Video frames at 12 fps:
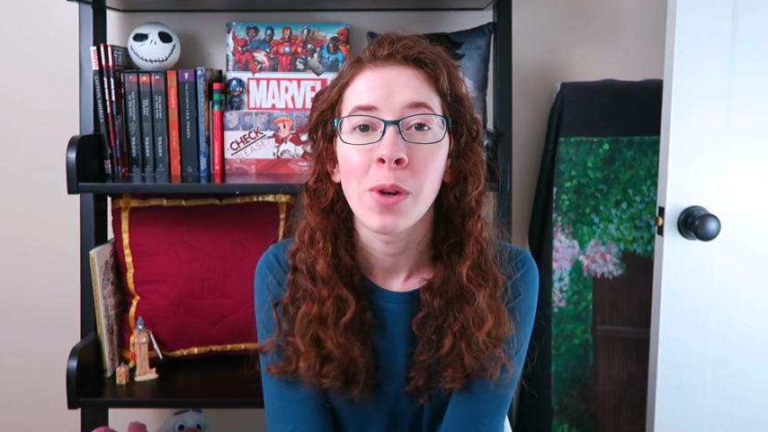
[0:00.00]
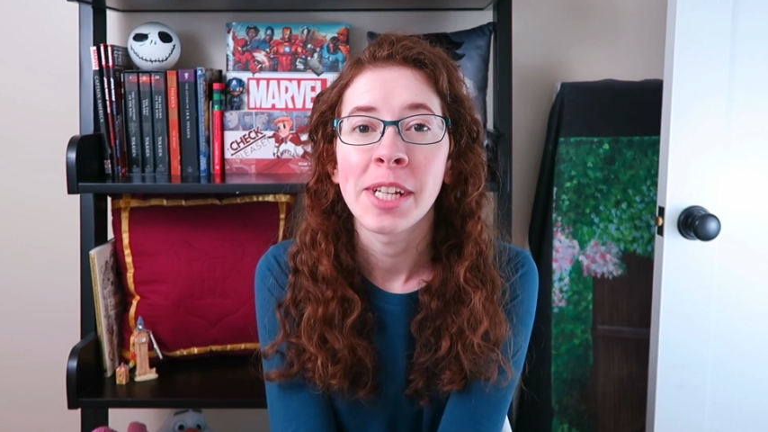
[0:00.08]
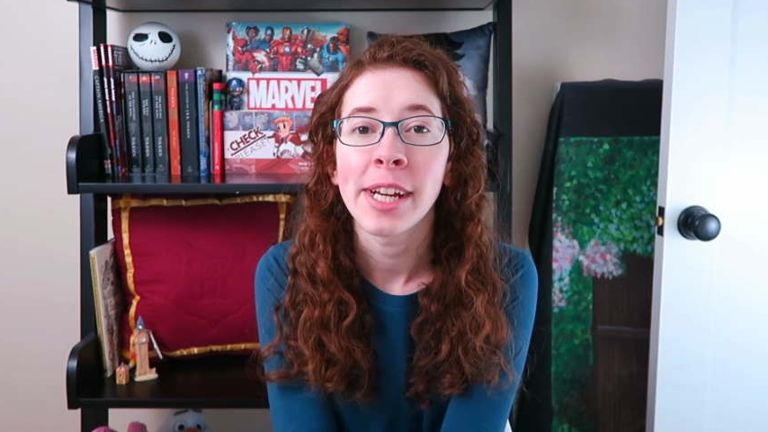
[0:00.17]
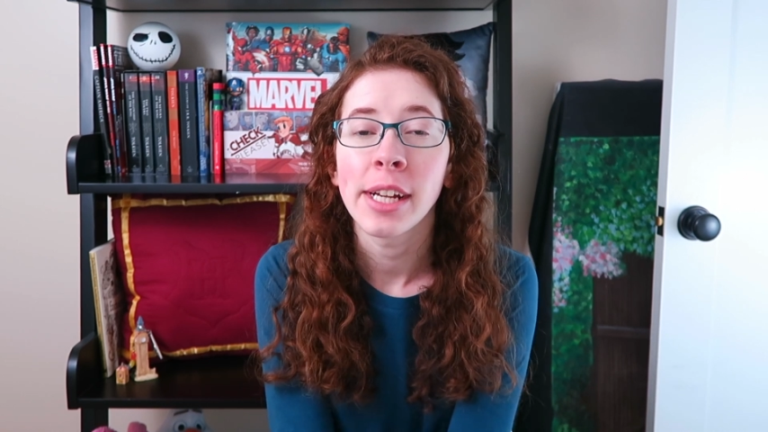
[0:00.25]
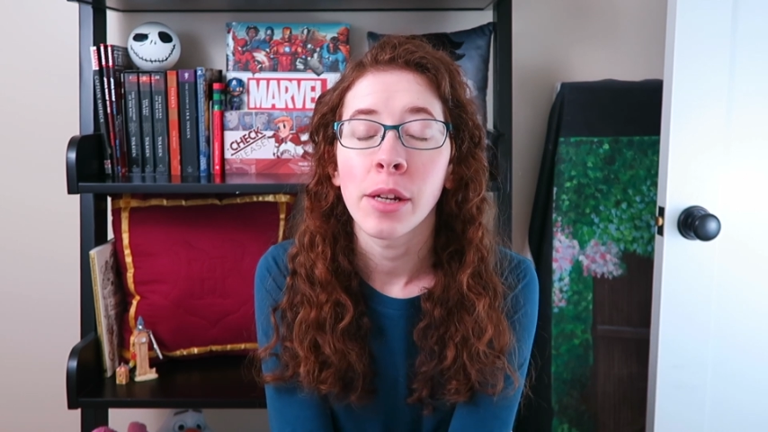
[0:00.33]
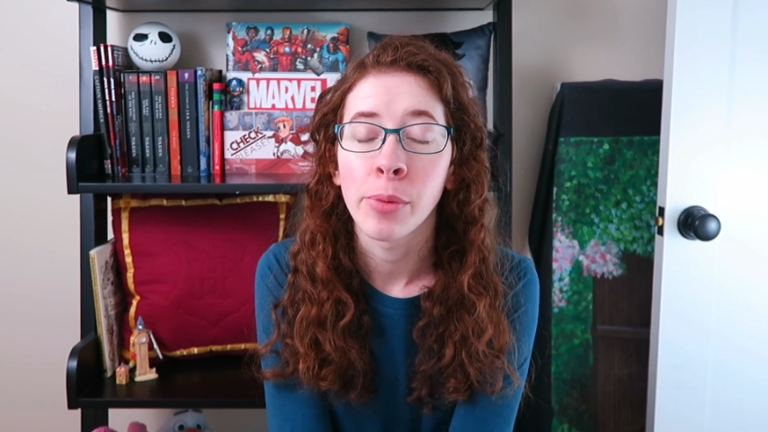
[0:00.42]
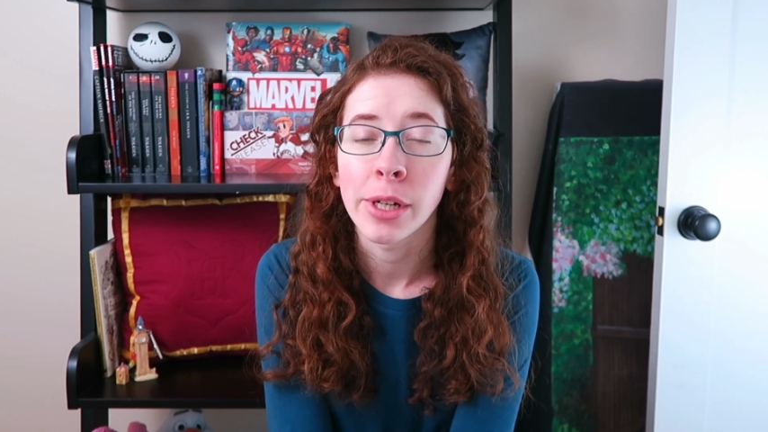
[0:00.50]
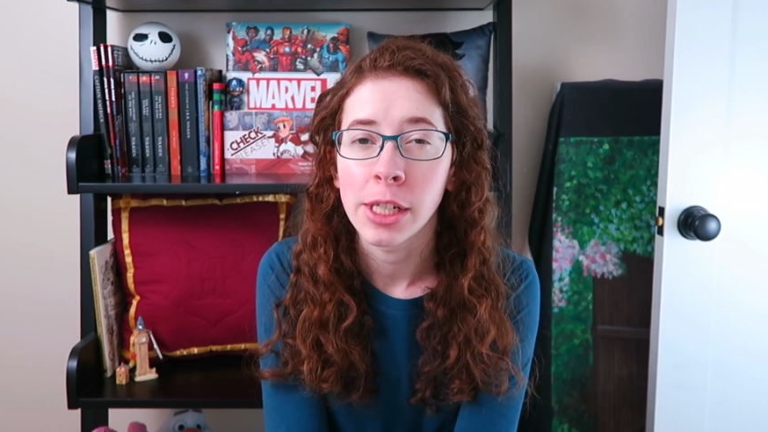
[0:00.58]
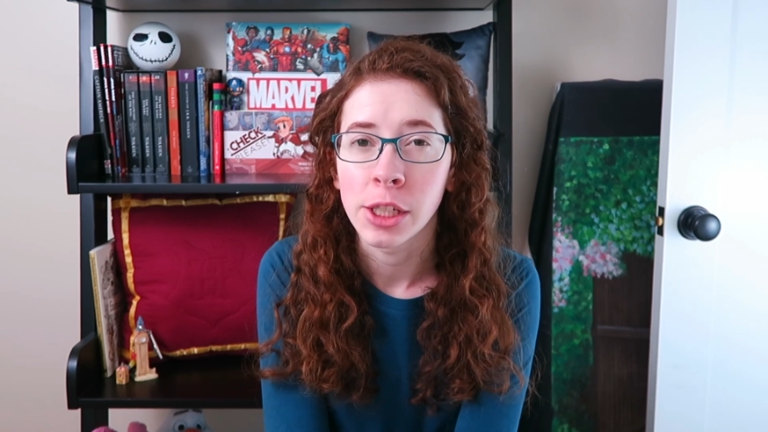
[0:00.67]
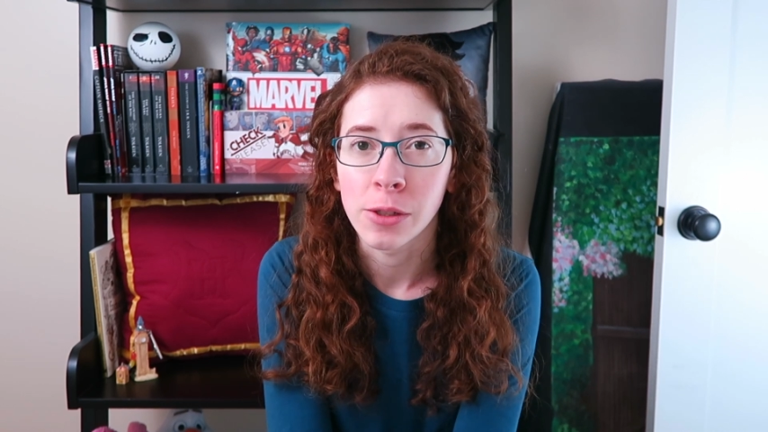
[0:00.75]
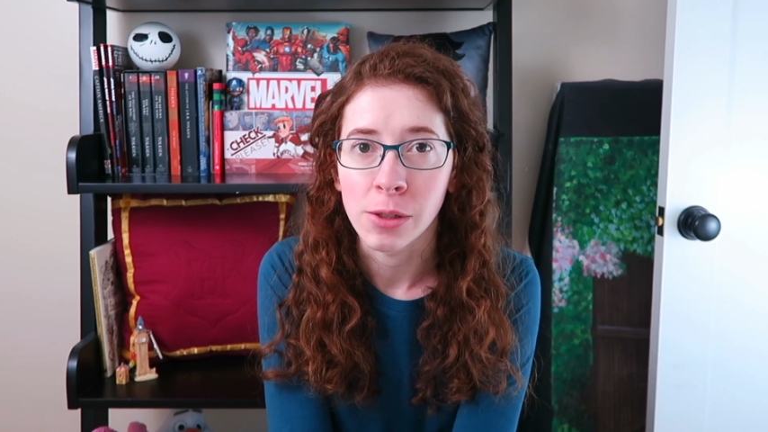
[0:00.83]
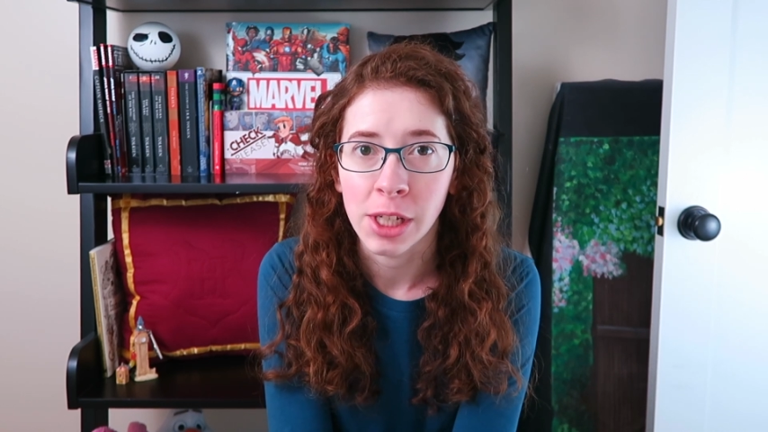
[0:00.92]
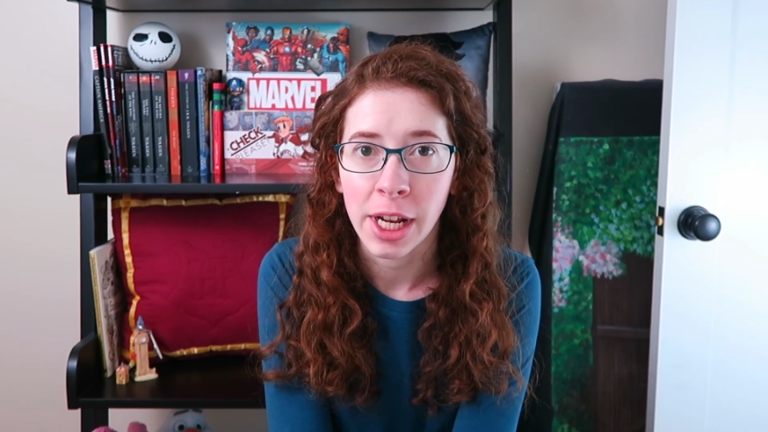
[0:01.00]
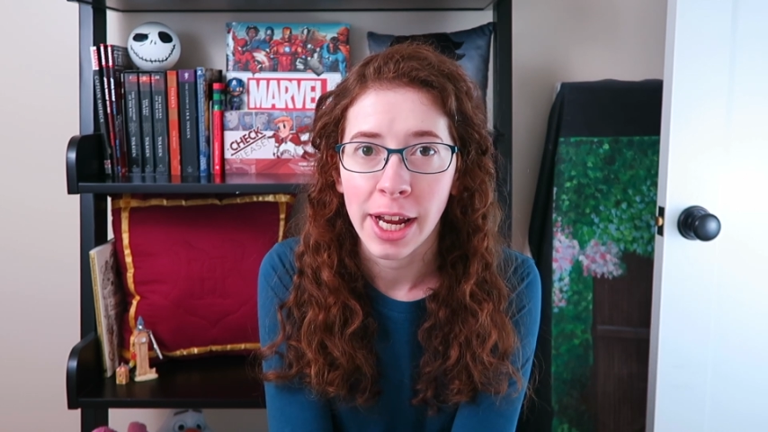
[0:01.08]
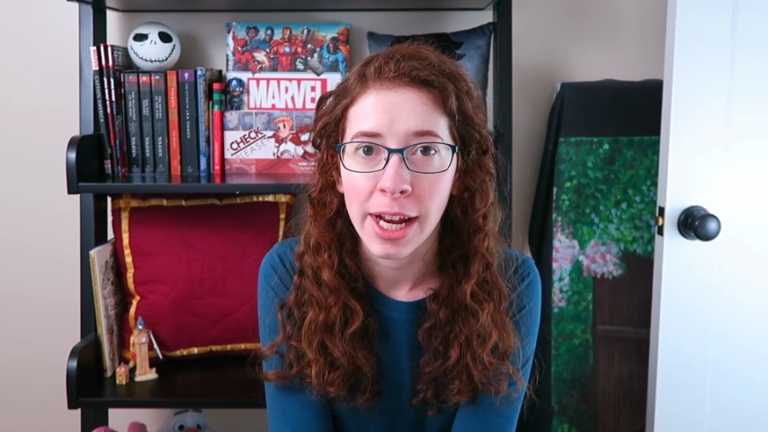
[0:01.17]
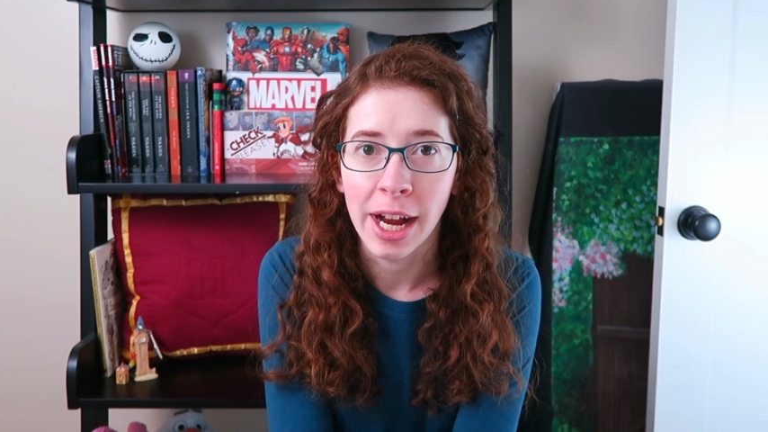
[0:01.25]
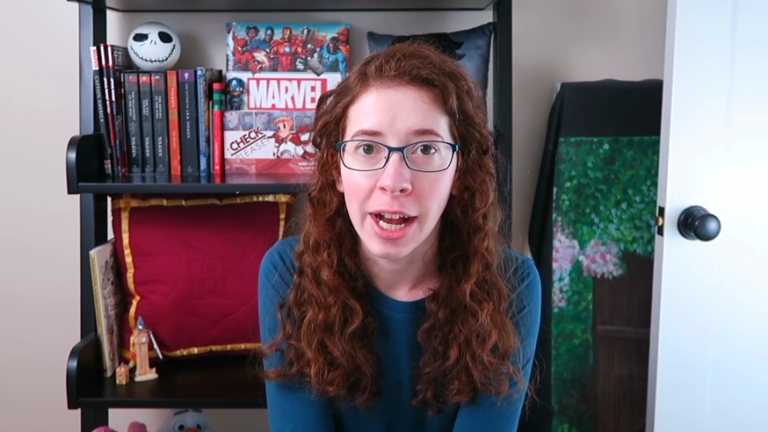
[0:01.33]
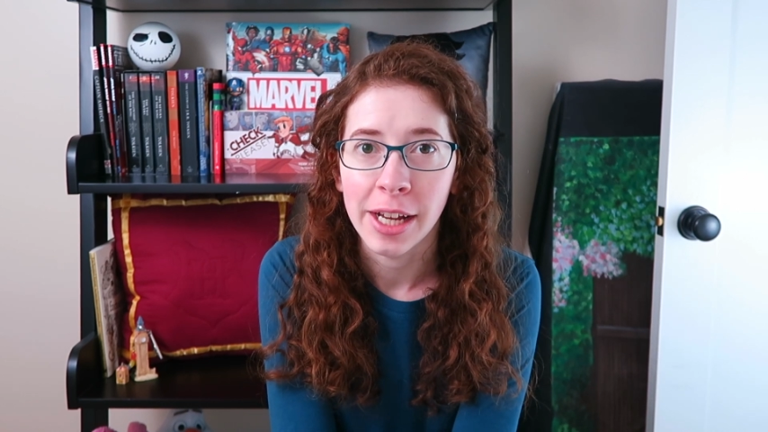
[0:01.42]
We're taking it pretty chill today.